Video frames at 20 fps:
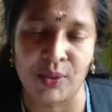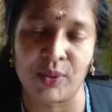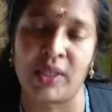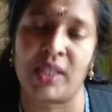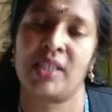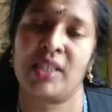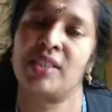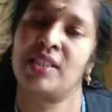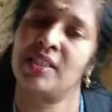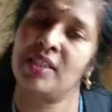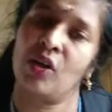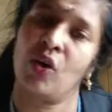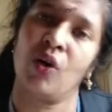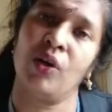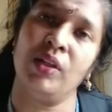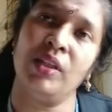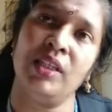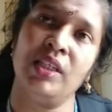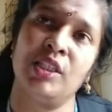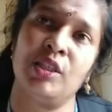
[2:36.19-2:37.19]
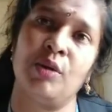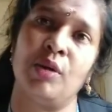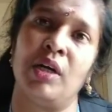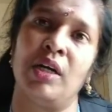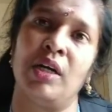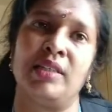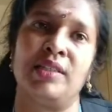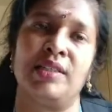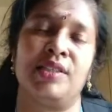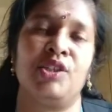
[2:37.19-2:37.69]
Okay, so all these
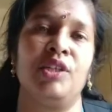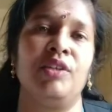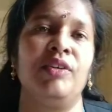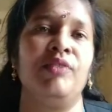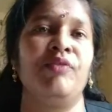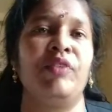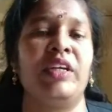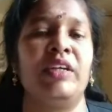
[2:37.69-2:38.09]
children,